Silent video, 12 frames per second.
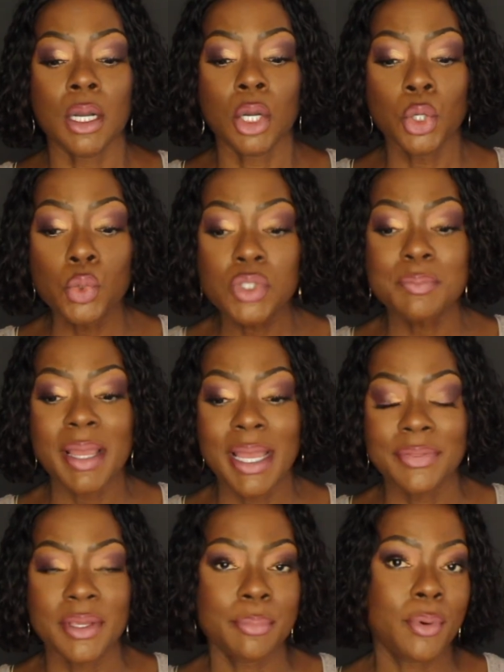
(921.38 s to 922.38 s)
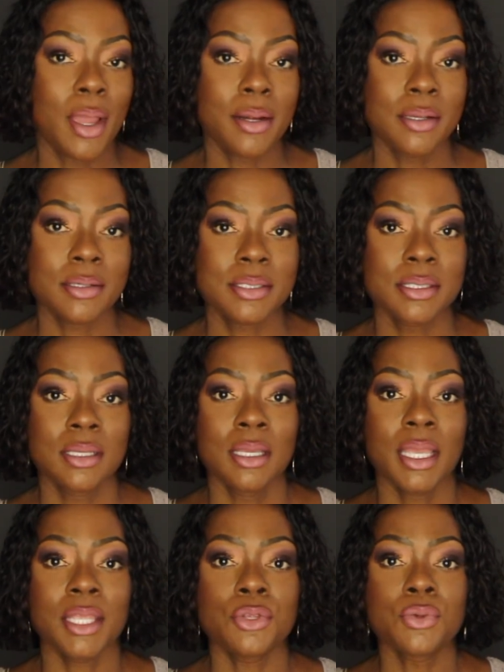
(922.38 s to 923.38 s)
who's buying their products,
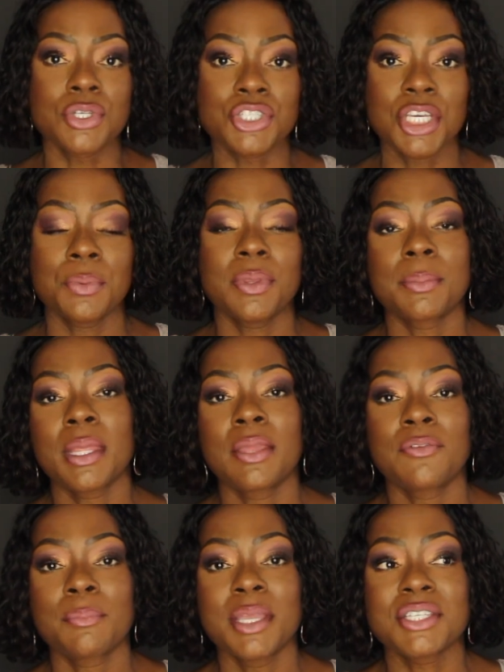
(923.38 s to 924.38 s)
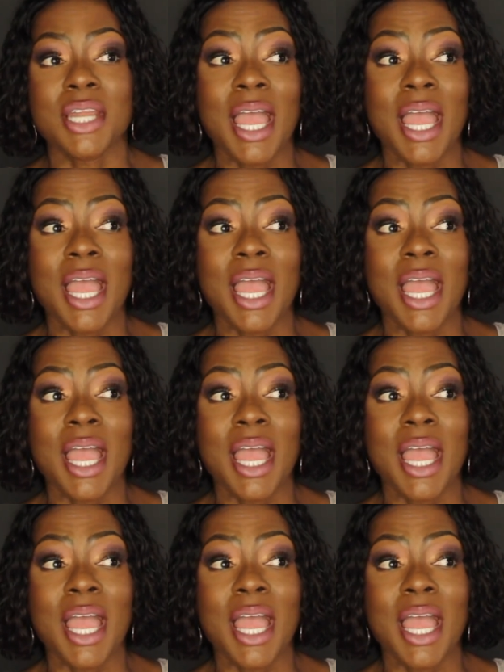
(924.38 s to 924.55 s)
and you can share with them the information,